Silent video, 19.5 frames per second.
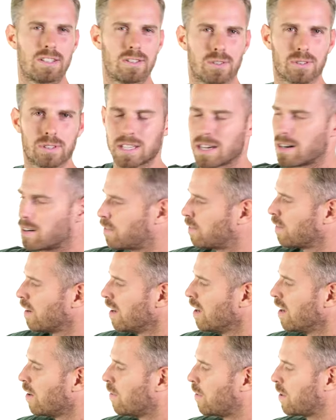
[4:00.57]
to yourself
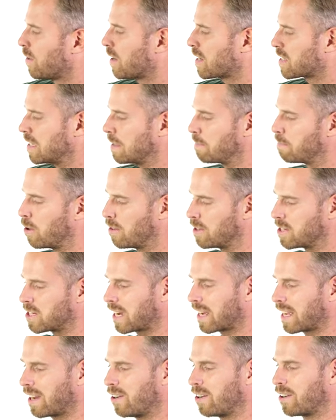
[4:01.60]
when you actually put the
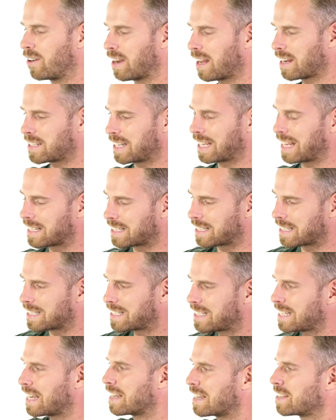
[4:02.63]
jacket on and actually get to
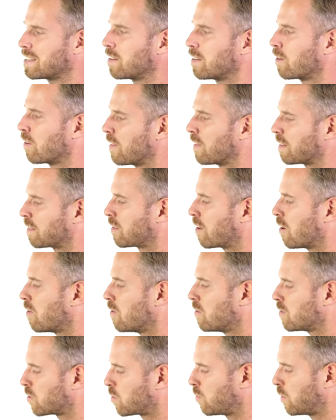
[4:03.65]
see it. So you've got this
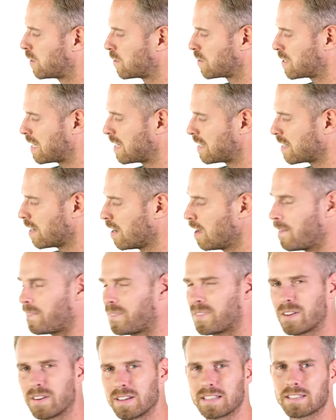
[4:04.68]
gold quilted,
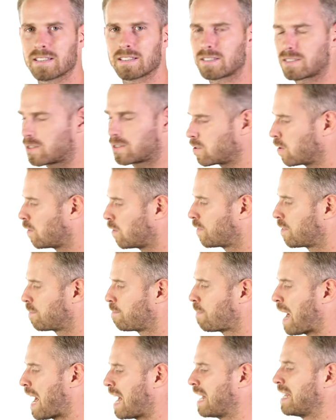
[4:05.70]
nice
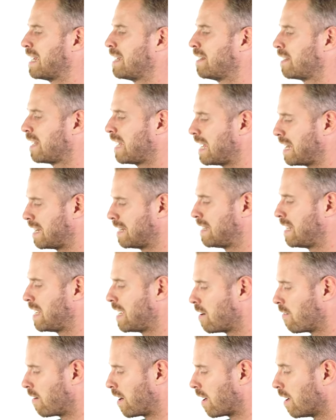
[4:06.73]
soft padded
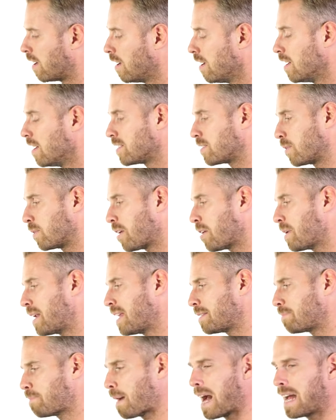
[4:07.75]
interior. So although it
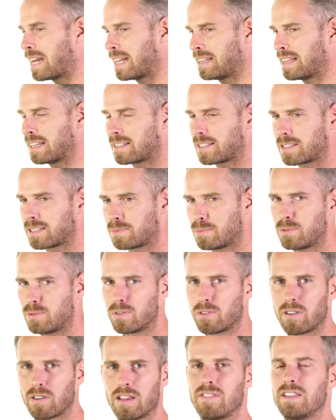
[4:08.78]
is padded, there's a small
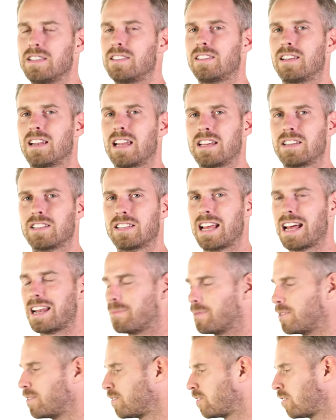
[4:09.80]
degree of insulation
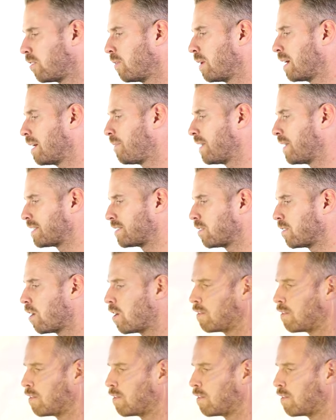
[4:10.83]
element to it. It's not